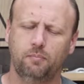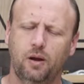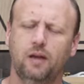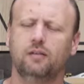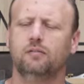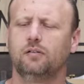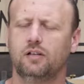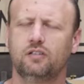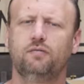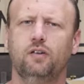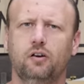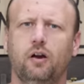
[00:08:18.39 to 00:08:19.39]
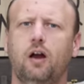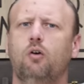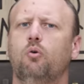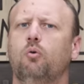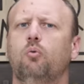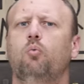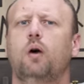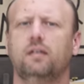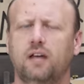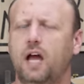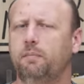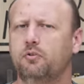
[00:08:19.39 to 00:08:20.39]
But let's figure out
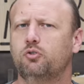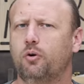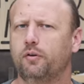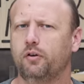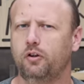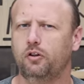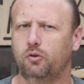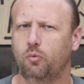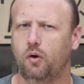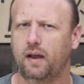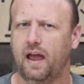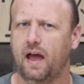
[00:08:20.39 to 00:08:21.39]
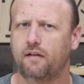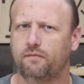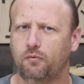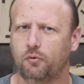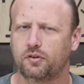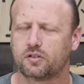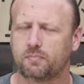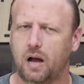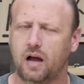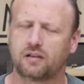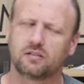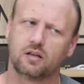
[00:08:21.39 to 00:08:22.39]
what type of joiner you want to have for this
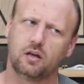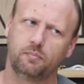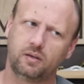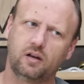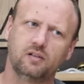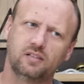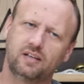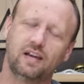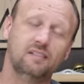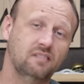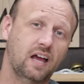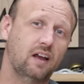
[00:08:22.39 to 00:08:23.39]
box because again,